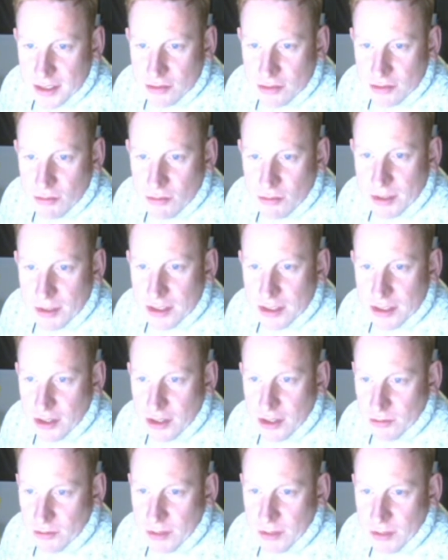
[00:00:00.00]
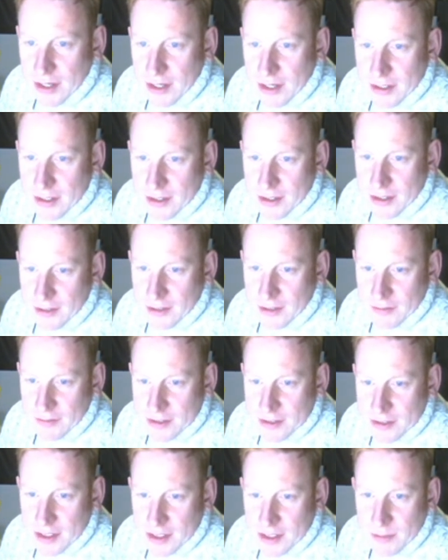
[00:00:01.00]
are almost a no-brainer if you
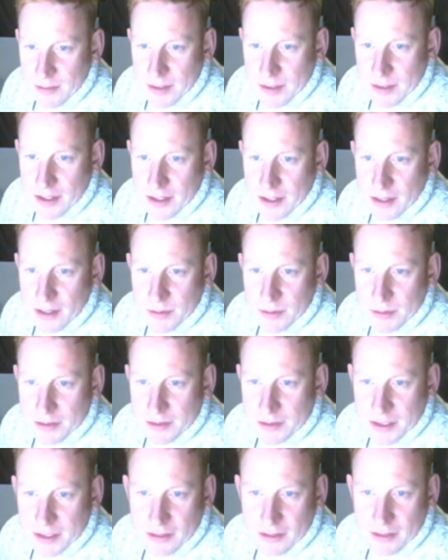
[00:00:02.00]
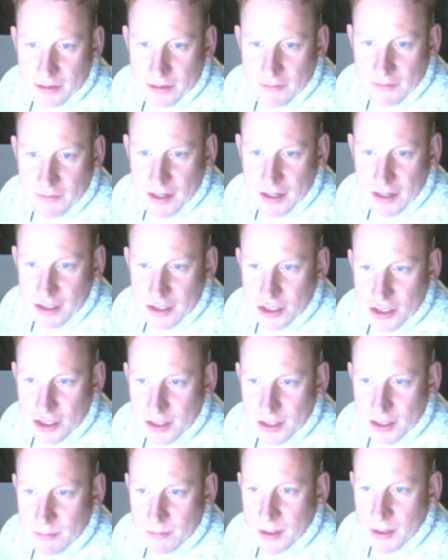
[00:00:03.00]
see them at the car boot sales, fairly
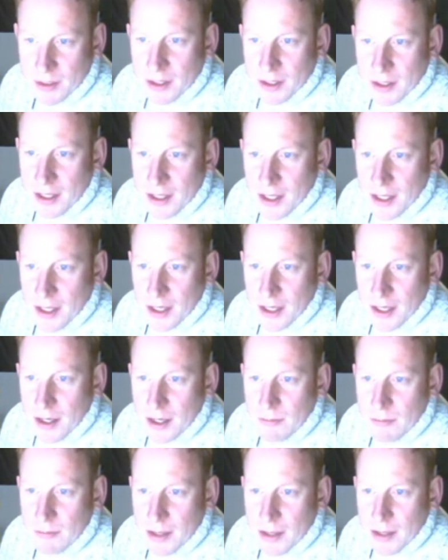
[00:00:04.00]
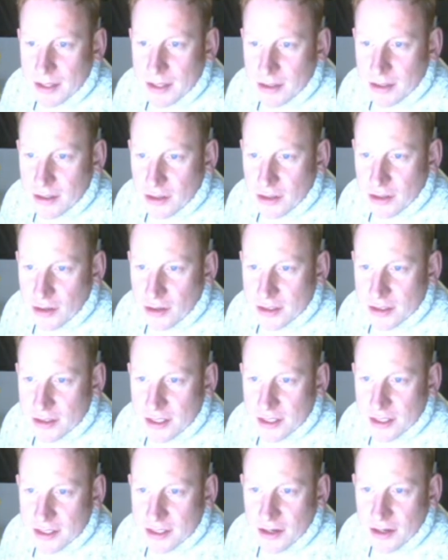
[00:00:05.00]
cheap, as I got
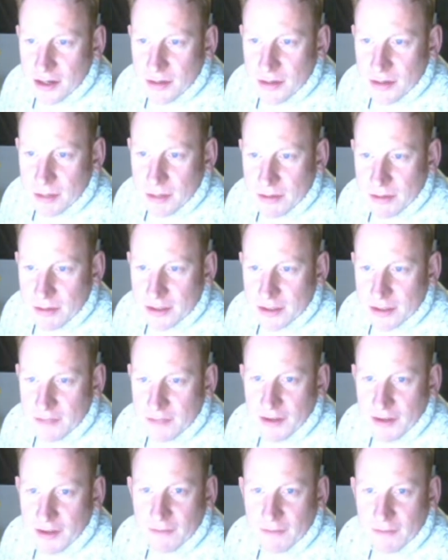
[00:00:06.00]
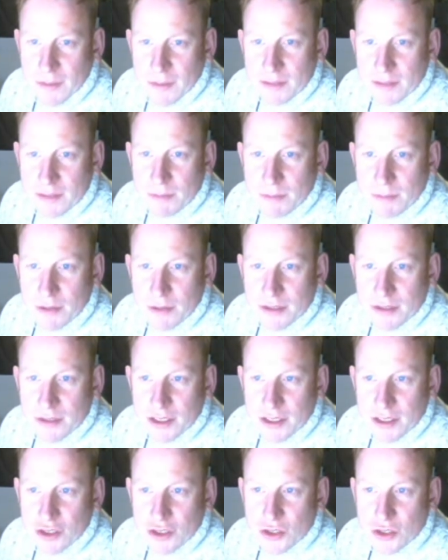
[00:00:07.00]
£69.95 plus
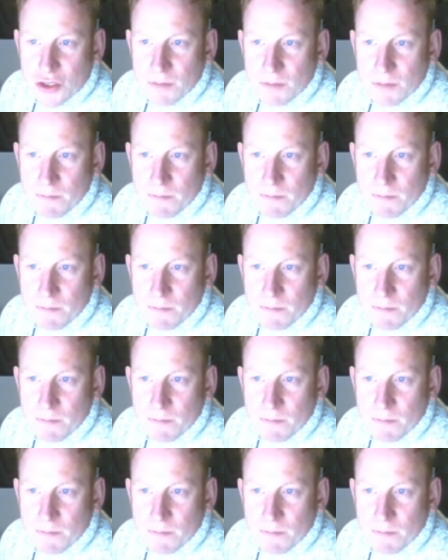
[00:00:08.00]
postage.